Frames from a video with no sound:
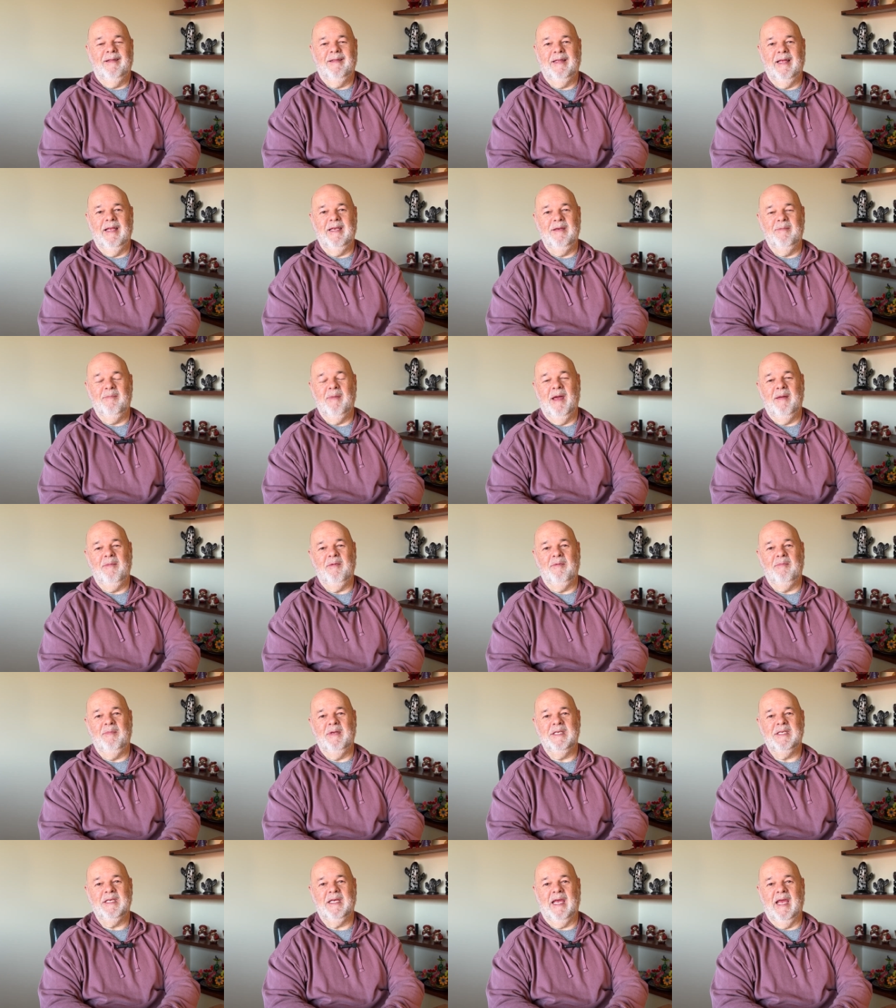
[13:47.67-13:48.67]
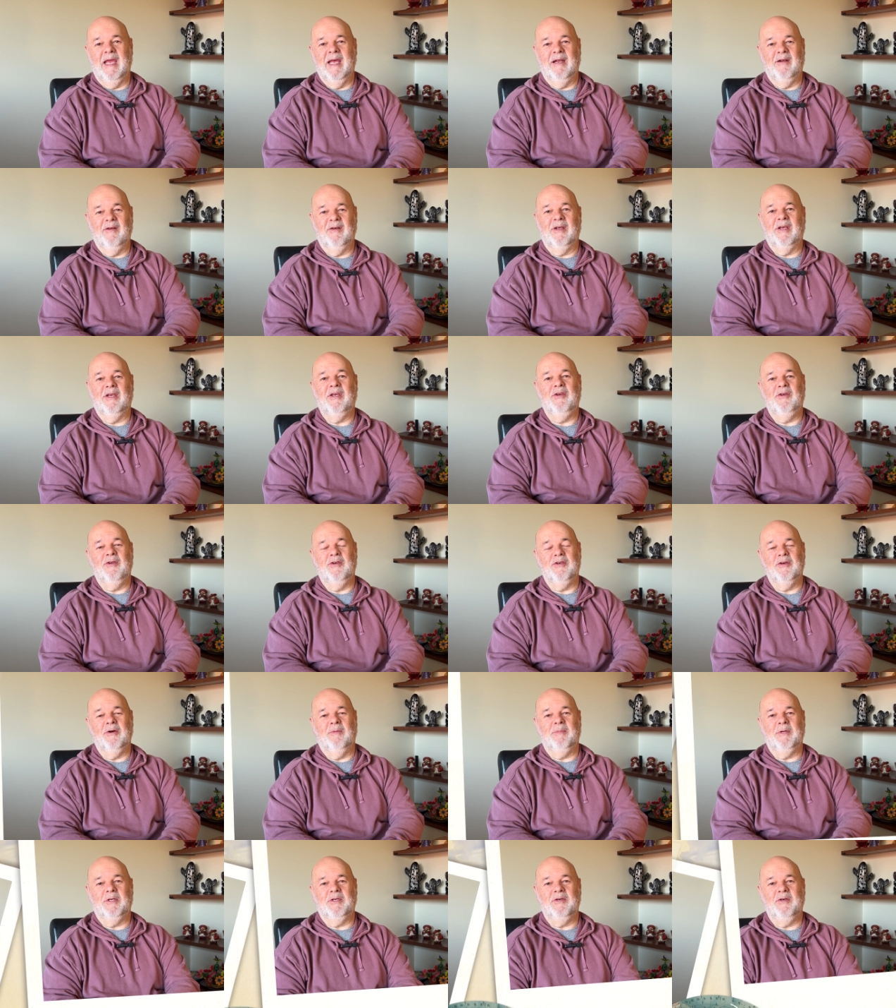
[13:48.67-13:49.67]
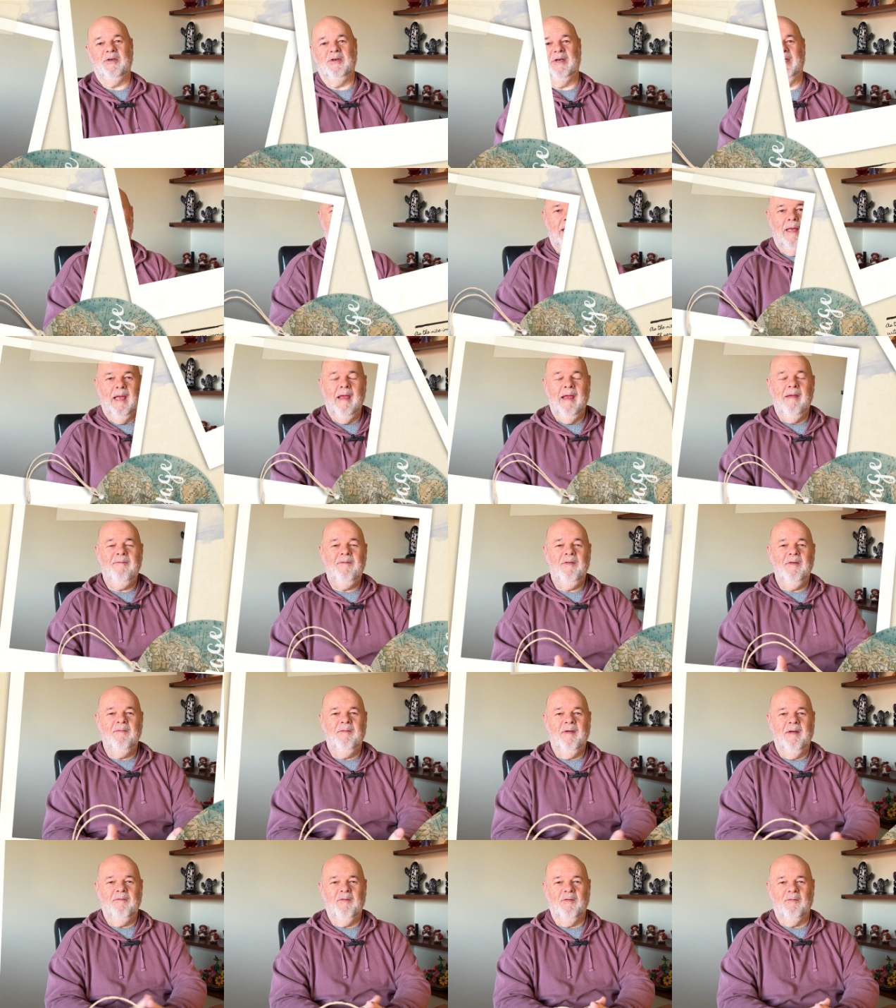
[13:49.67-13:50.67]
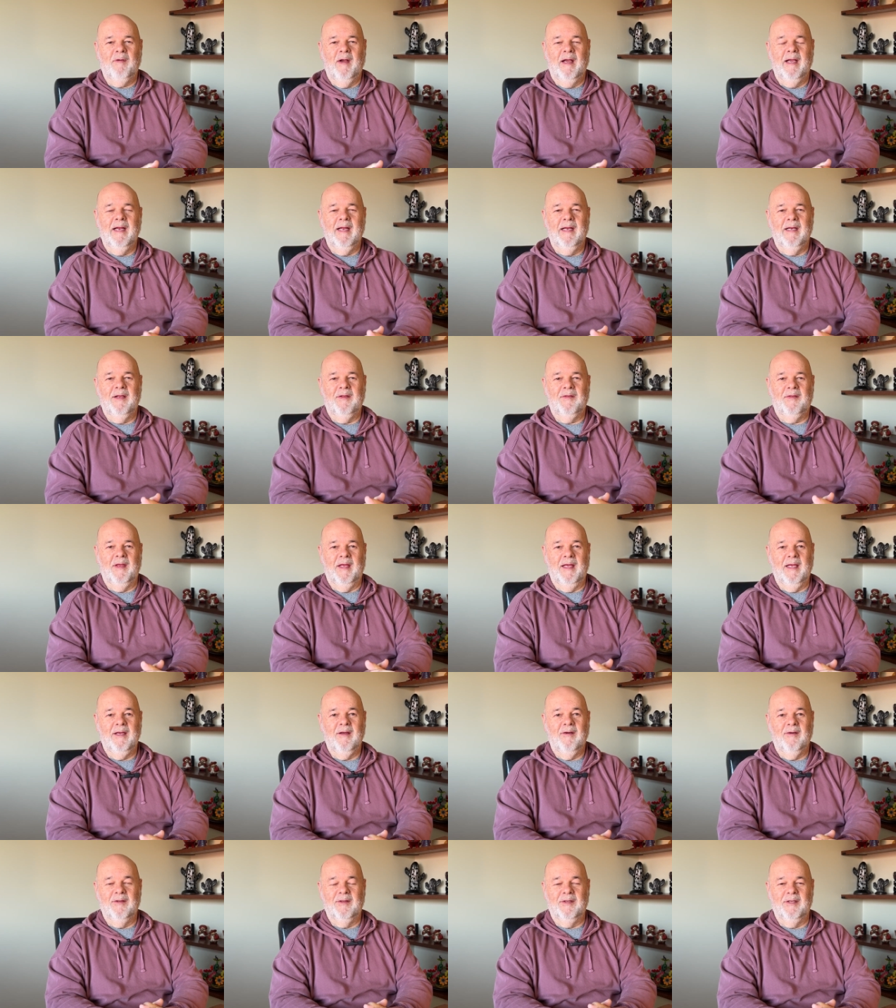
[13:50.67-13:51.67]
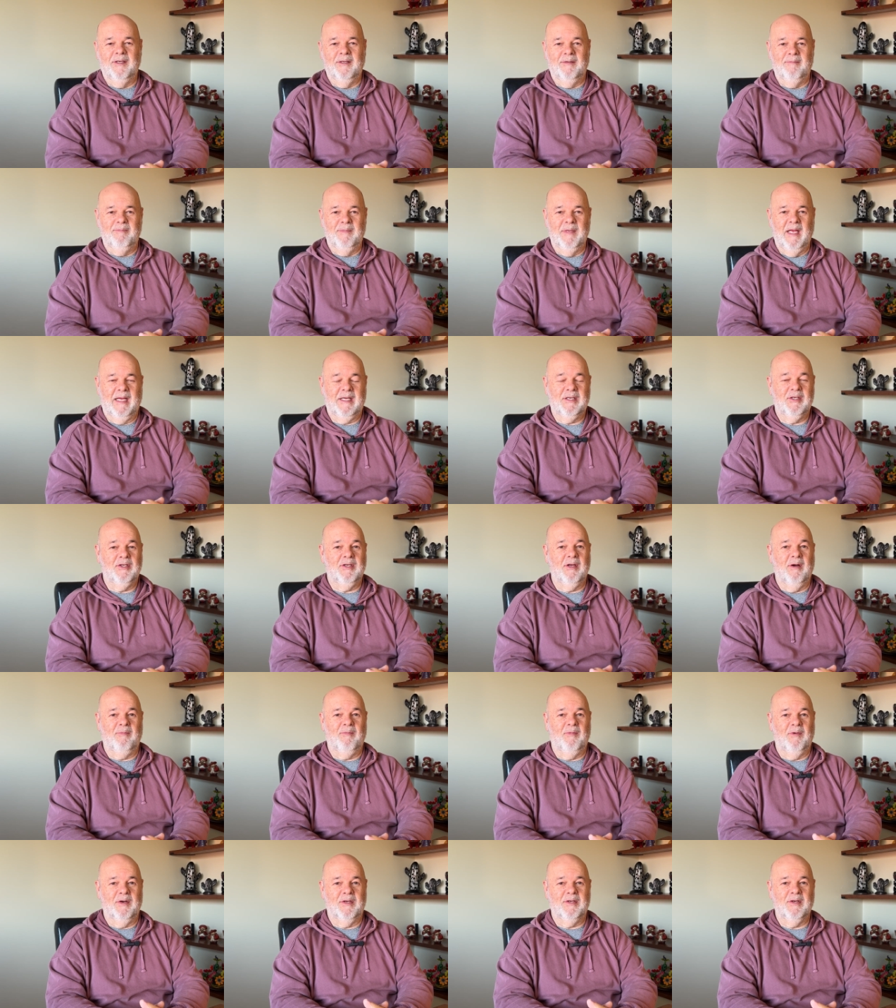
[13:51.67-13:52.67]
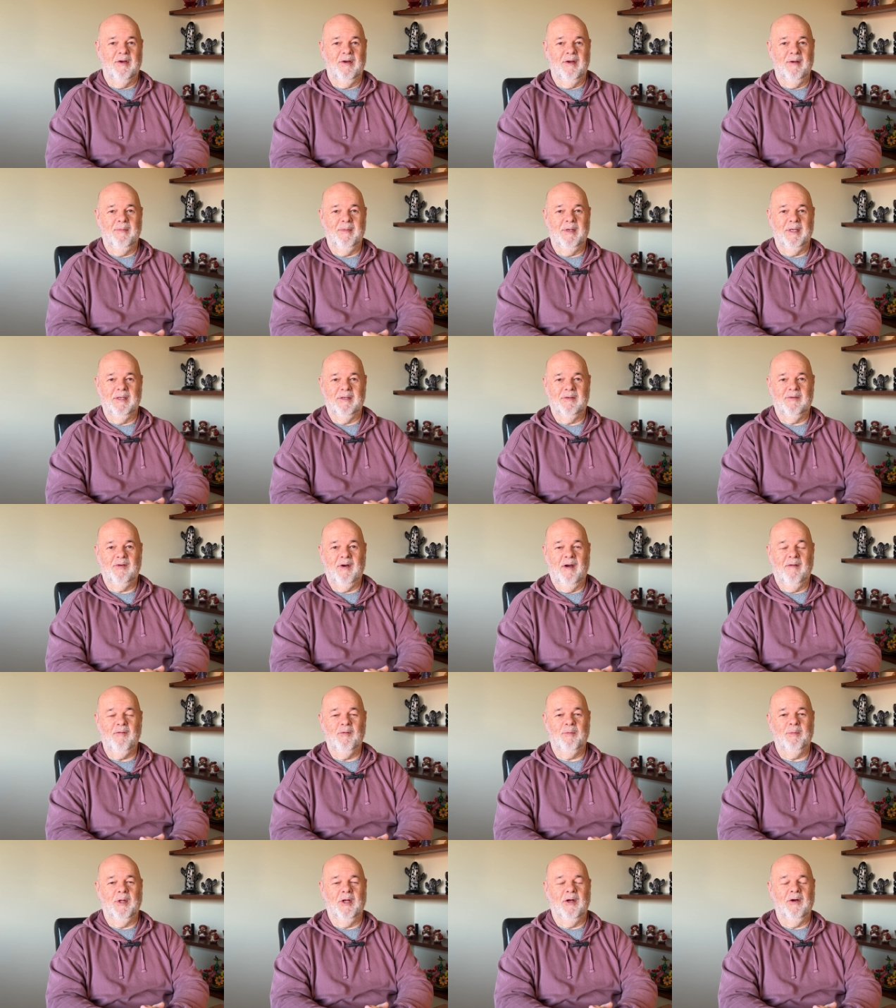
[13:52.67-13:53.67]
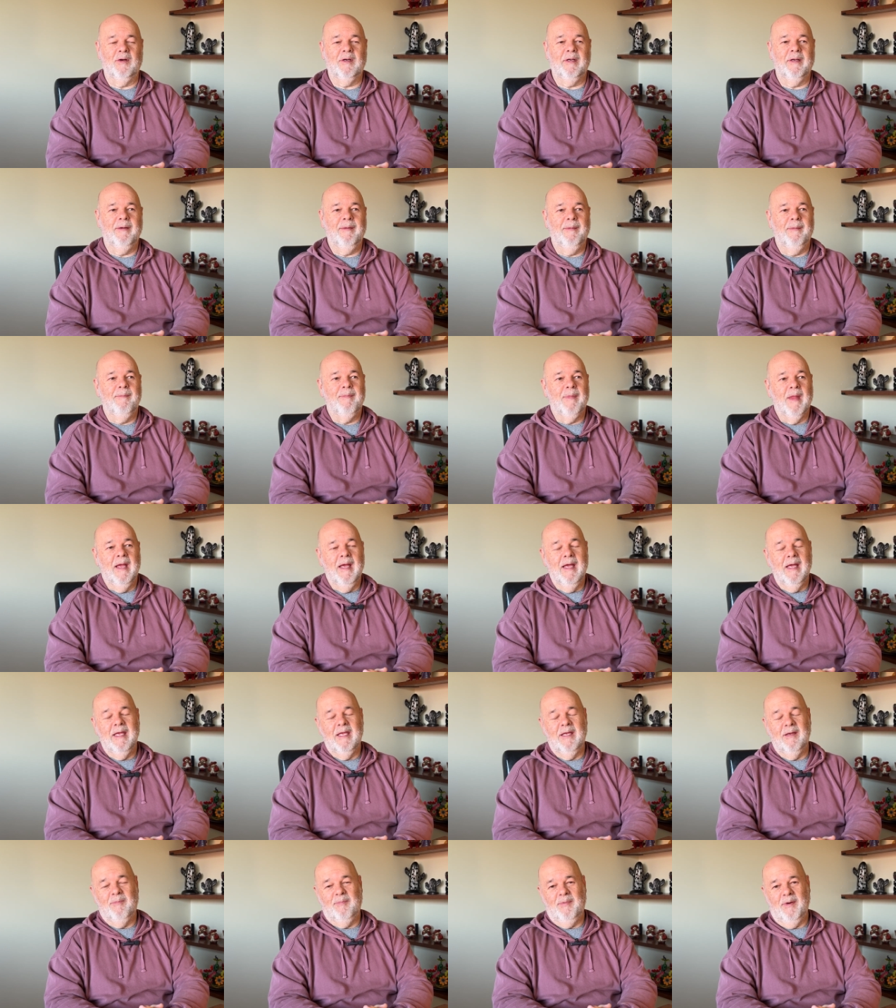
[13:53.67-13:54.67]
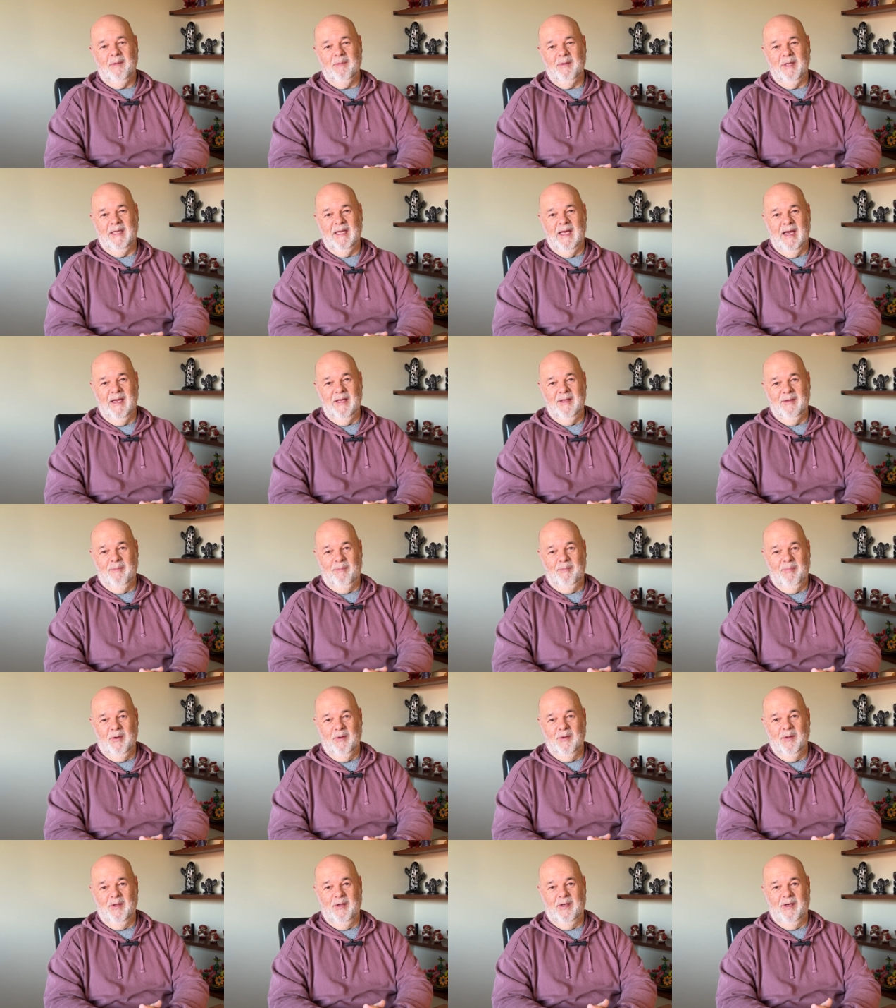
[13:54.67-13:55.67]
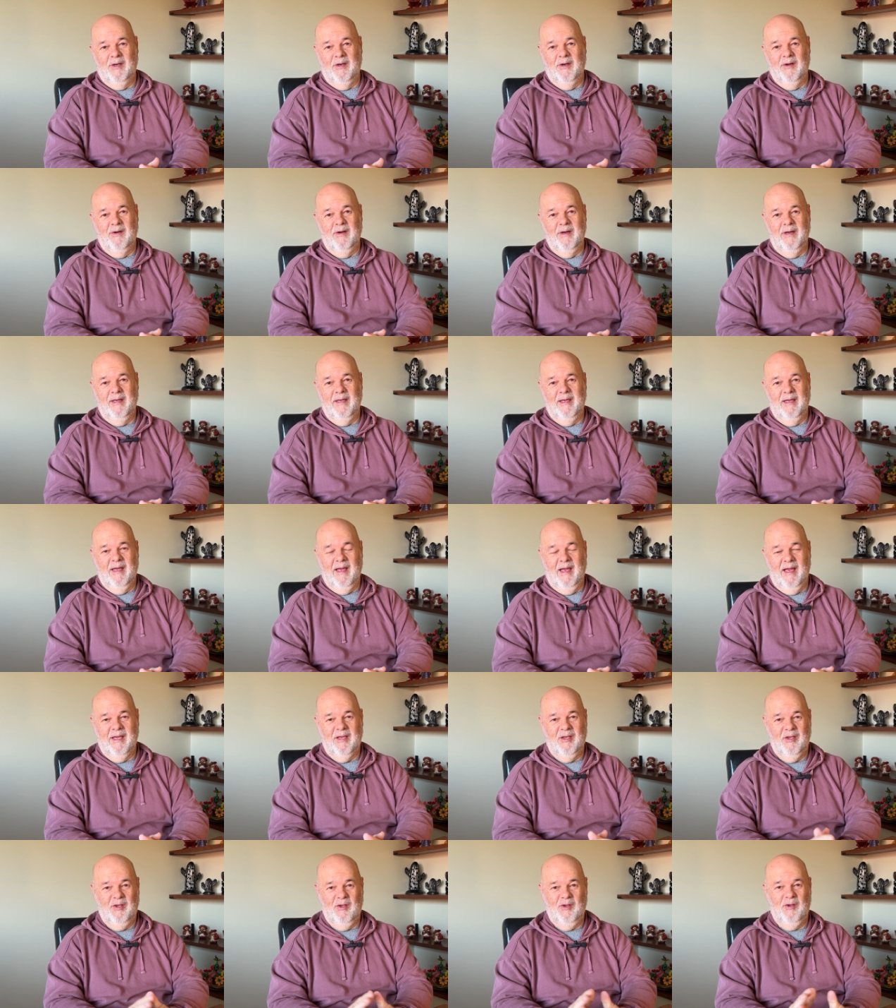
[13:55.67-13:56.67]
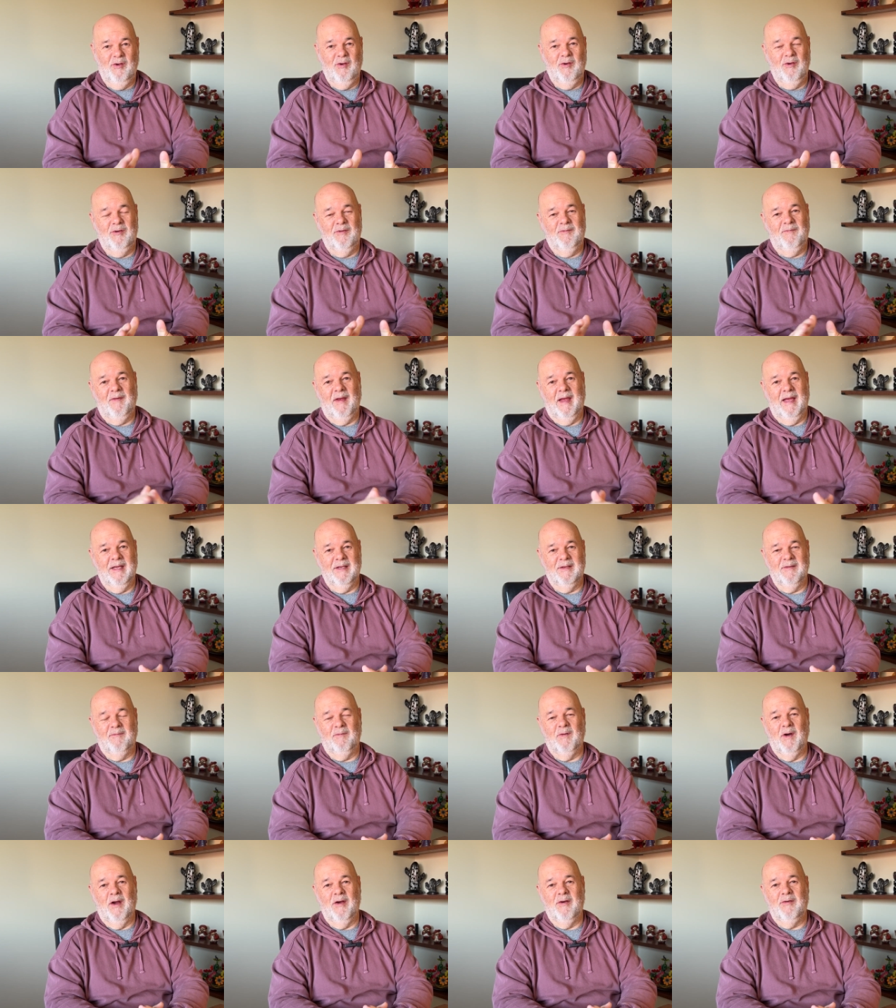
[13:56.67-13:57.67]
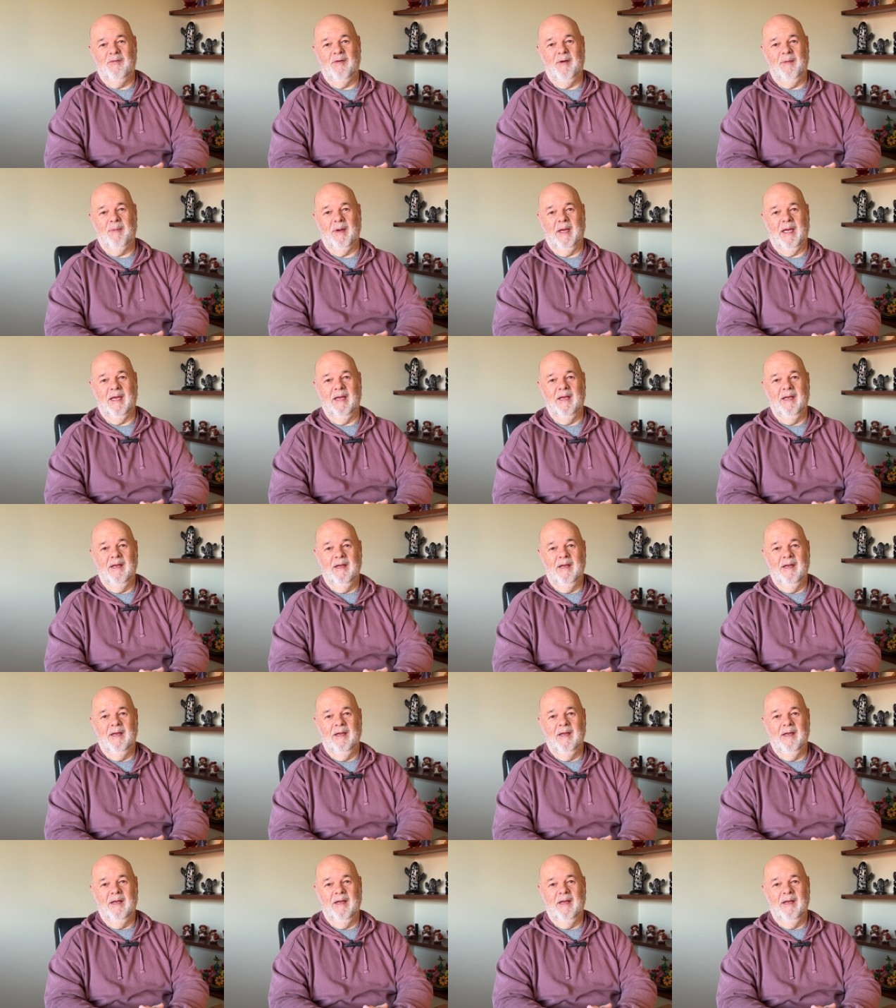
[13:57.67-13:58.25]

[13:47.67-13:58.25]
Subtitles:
then you may be missing out on a huge opportunity. If you've ever read anything on the Next Stop Retirement travel blog, you probably know that Pauline and I are huge fans of road tripping.